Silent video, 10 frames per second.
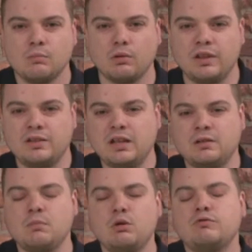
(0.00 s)
but they
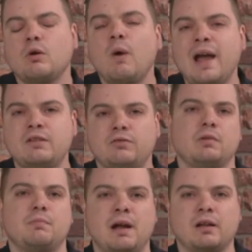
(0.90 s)
did move away
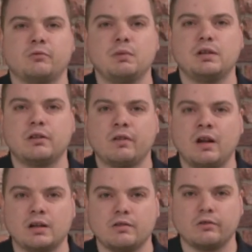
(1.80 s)
from the Paxman
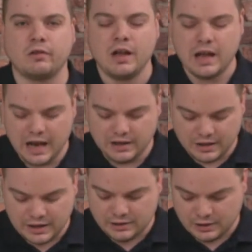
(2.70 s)
designs.
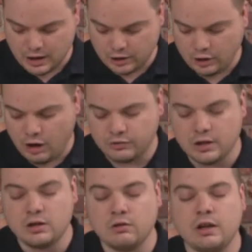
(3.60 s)
Indeed, a lot of
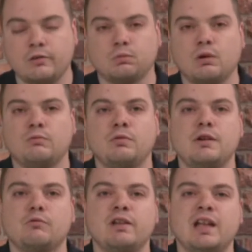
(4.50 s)
the units were
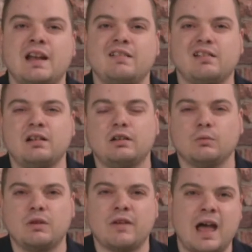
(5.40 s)
re engined
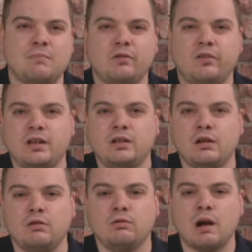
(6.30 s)
with
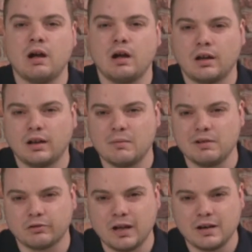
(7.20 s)
MTU, let
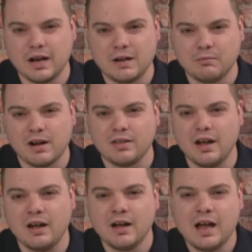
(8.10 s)
me just get the name right
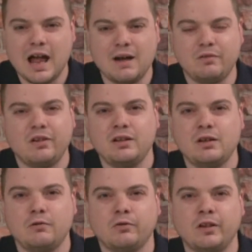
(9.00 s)
there,
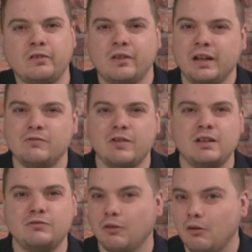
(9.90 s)
MTU
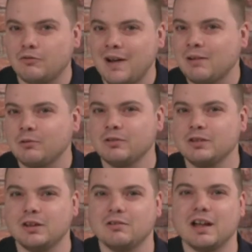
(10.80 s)
16V
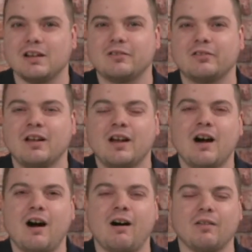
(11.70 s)
4000 units
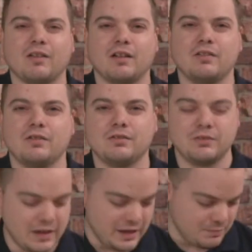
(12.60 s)
on
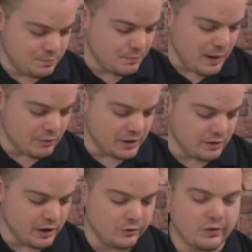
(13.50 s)
the power
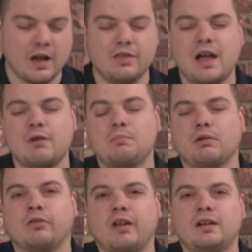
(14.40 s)
units, and they were
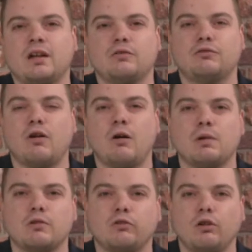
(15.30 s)
put in
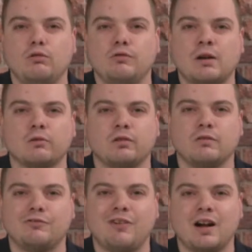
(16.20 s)
from
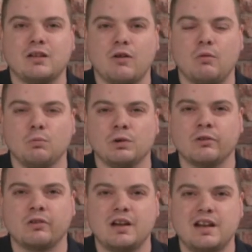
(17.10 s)
2005
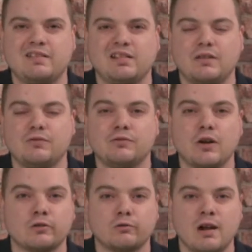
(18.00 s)
onwards, initially for
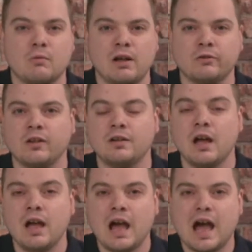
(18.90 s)
First Great
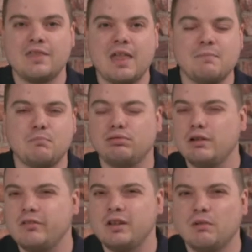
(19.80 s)
Western, and then
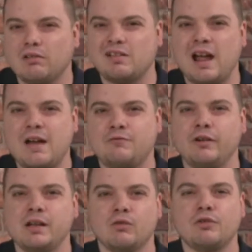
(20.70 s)
pretty much
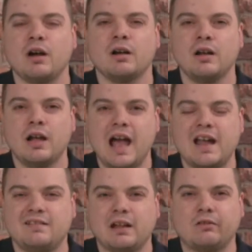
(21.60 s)
every other
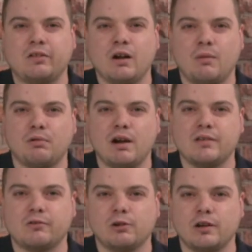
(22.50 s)
HST
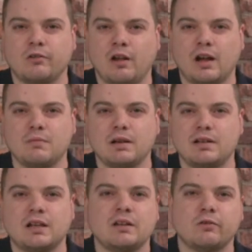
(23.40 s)
operator at the time
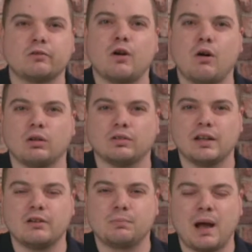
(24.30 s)
did install
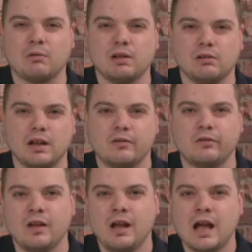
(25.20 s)
these power
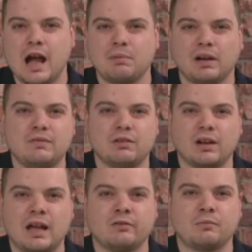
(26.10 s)
units. I believe the
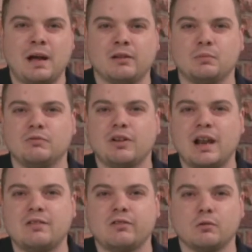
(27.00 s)
last Paxman
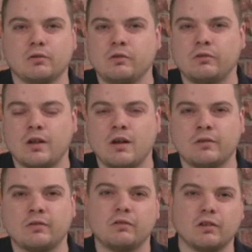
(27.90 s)
Valenta was in
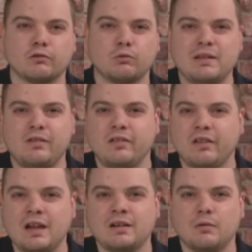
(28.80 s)
service until
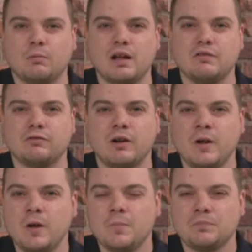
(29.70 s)
2010 with
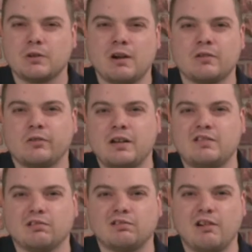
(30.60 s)
Grand
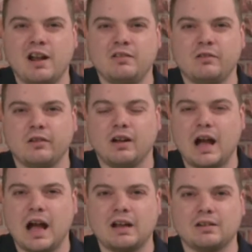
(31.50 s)
Central Trains,
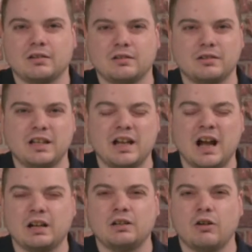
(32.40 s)
and the
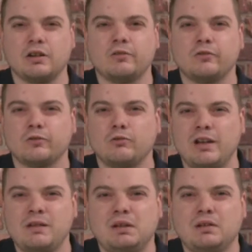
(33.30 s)
iconic
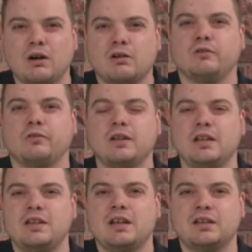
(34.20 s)
screaming noise that
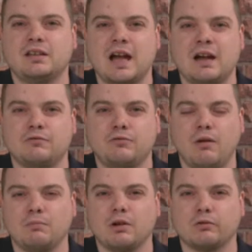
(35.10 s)
you did get
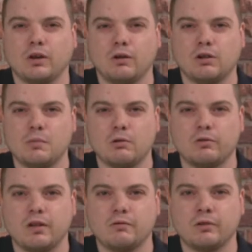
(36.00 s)
from those
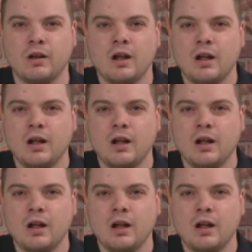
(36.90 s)
locomotives